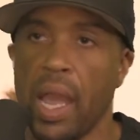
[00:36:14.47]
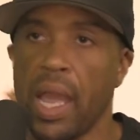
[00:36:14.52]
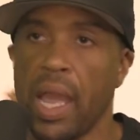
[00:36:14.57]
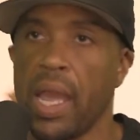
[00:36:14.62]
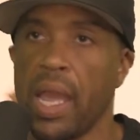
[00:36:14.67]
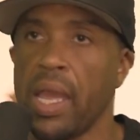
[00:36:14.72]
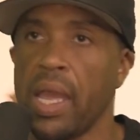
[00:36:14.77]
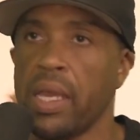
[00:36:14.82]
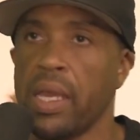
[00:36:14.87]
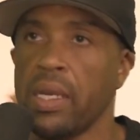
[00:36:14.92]

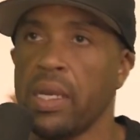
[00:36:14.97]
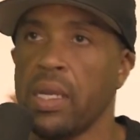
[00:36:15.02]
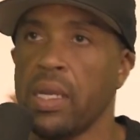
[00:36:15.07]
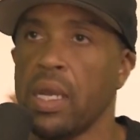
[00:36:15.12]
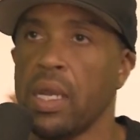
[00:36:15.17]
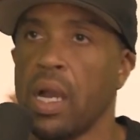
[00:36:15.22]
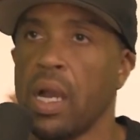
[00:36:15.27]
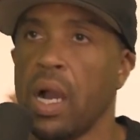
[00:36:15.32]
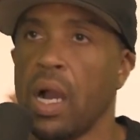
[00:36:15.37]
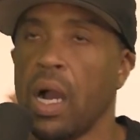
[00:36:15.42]
And
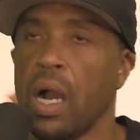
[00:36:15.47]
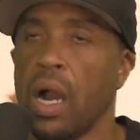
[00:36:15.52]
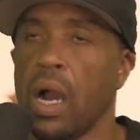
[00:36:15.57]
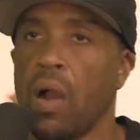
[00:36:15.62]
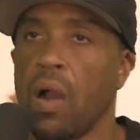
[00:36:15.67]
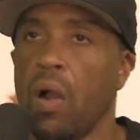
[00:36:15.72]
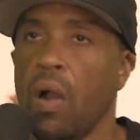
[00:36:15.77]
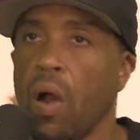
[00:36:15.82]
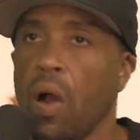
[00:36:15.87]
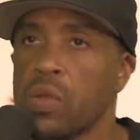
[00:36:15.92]

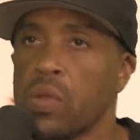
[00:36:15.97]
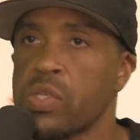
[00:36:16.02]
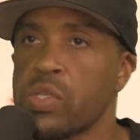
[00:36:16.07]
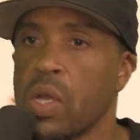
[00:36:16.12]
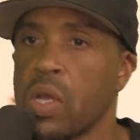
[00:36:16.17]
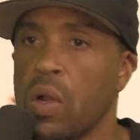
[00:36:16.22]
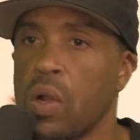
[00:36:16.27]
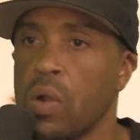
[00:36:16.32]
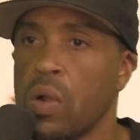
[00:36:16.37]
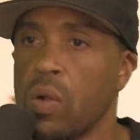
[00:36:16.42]

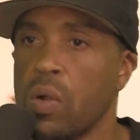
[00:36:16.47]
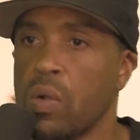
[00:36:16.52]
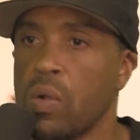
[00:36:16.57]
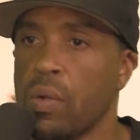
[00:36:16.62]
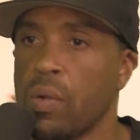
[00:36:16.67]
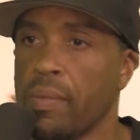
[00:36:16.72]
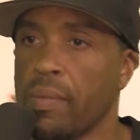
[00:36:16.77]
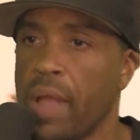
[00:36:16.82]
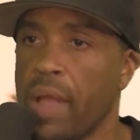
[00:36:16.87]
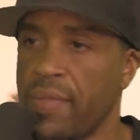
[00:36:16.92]
also
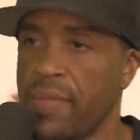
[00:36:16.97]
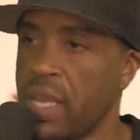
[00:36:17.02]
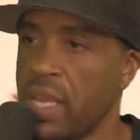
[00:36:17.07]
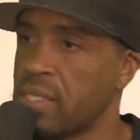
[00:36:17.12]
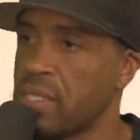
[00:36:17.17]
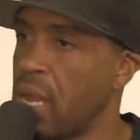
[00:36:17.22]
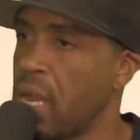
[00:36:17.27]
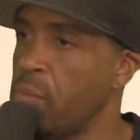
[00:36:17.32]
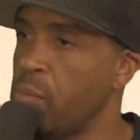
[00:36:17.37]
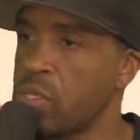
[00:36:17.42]
at
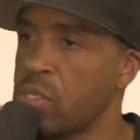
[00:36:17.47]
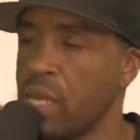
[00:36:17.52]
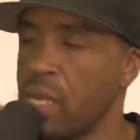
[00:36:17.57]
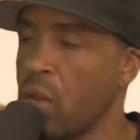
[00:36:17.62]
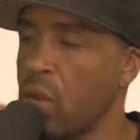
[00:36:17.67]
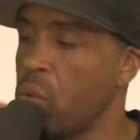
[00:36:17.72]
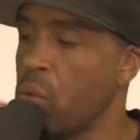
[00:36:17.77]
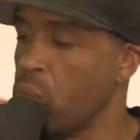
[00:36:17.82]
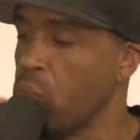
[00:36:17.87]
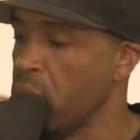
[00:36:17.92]
that time, which they
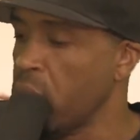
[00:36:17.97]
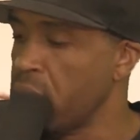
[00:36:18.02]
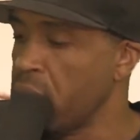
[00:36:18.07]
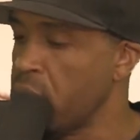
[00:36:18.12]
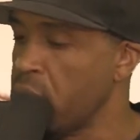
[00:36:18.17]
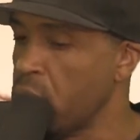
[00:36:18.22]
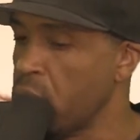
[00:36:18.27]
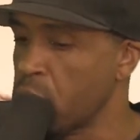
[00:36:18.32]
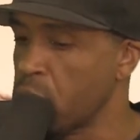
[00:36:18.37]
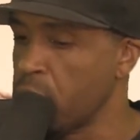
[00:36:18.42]
don't really
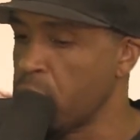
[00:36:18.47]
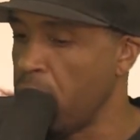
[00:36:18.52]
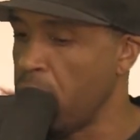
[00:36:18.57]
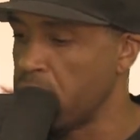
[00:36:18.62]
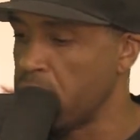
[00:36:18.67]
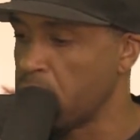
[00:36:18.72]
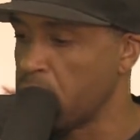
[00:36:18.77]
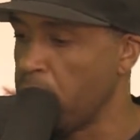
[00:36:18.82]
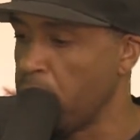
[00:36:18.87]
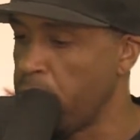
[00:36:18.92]
do as
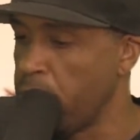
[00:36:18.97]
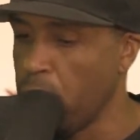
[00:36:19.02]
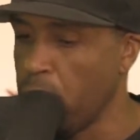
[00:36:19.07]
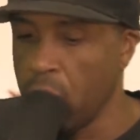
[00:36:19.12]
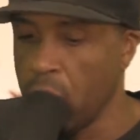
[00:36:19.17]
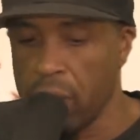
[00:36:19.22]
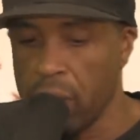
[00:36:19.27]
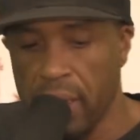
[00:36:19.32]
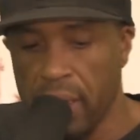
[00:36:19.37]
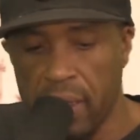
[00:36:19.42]
much
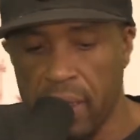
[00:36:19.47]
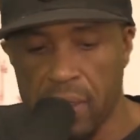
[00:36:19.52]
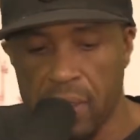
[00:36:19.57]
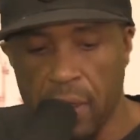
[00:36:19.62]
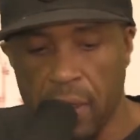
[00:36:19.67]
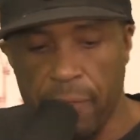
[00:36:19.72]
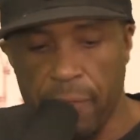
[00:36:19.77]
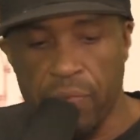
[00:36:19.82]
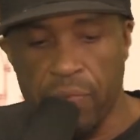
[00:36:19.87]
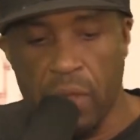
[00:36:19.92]
before, is
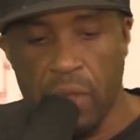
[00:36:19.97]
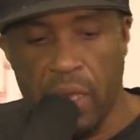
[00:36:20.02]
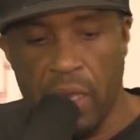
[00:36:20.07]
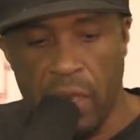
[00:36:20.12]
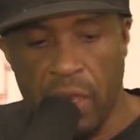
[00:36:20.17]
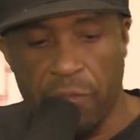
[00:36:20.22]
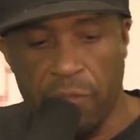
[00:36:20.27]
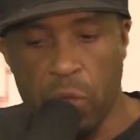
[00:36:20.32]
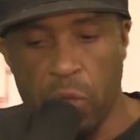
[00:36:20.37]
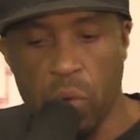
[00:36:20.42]

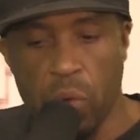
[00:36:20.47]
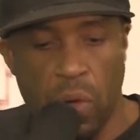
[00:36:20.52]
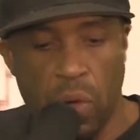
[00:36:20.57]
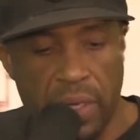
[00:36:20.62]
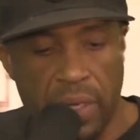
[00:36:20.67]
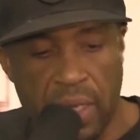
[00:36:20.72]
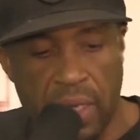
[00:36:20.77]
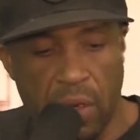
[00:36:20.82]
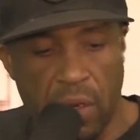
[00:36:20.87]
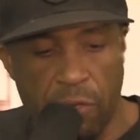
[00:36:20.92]
if you were
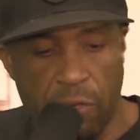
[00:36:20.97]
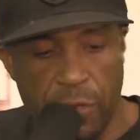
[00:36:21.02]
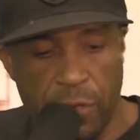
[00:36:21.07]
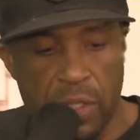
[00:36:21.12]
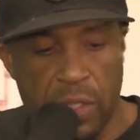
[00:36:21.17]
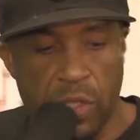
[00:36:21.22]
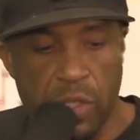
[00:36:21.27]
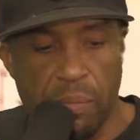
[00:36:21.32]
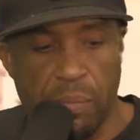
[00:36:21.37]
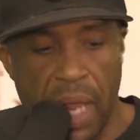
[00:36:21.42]
a killer
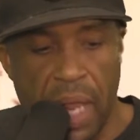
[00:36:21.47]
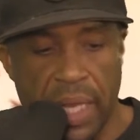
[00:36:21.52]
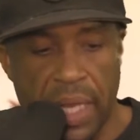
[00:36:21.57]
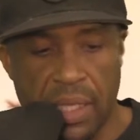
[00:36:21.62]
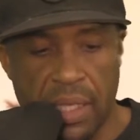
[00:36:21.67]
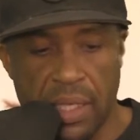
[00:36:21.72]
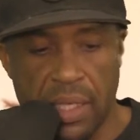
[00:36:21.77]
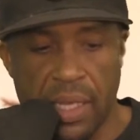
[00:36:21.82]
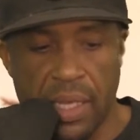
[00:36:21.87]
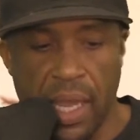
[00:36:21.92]
feature back
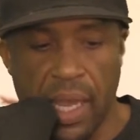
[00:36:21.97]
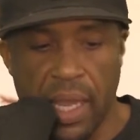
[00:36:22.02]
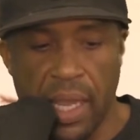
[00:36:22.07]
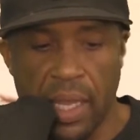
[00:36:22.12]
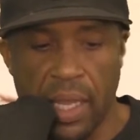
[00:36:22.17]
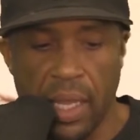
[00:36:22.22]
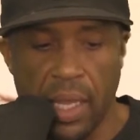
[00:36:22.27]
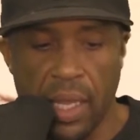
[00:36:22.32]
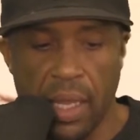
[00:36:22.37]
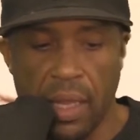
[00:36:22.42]
in the
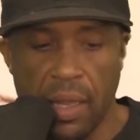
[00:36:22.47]
day,